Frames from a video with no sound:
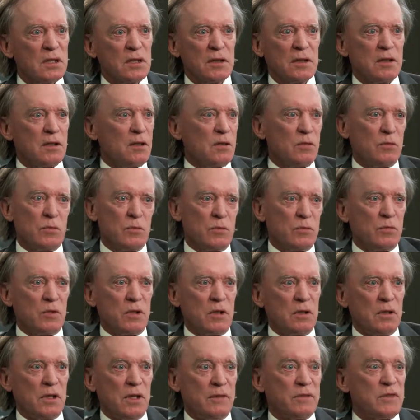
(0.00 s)
We
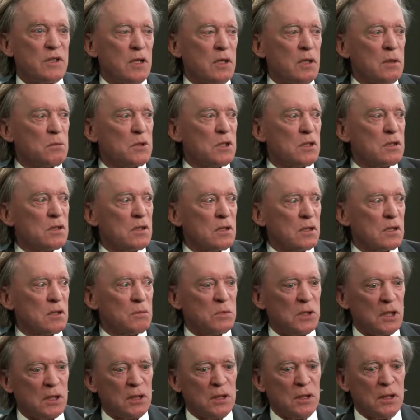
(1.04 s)
don't have time to talk
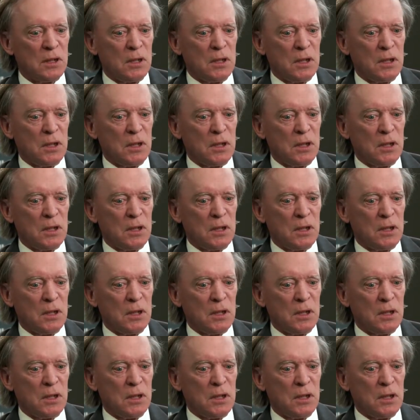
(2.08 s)
about